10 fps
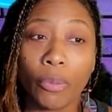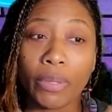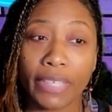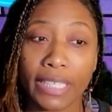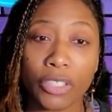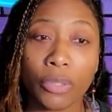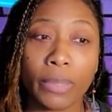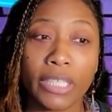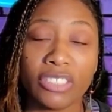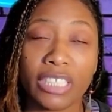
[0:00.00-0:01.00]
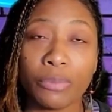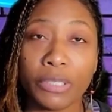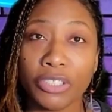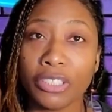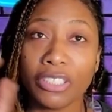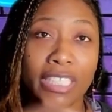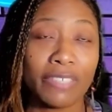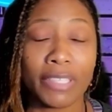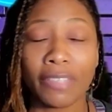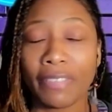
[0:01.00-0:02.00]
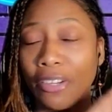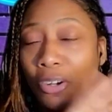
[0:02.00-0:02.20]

we even get into the questions, I just want you to just get rid of that